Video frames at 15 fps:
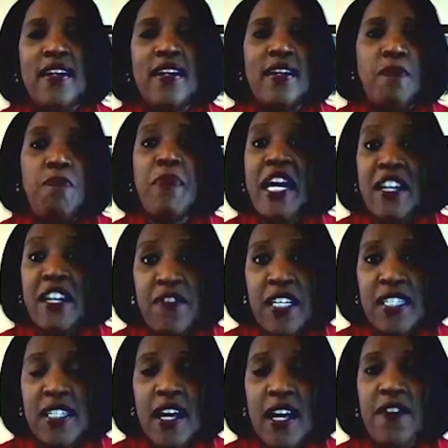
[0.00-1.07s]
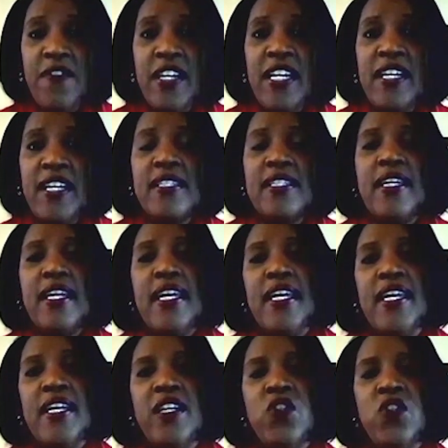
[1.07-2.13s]
benefits of it,
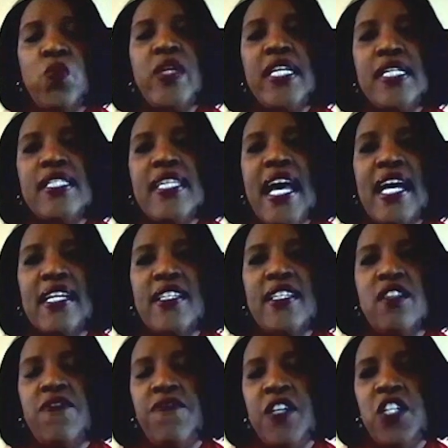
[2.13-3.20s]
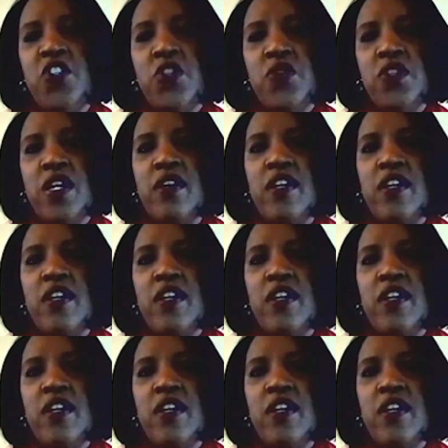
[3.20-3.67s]
and what exactly the features are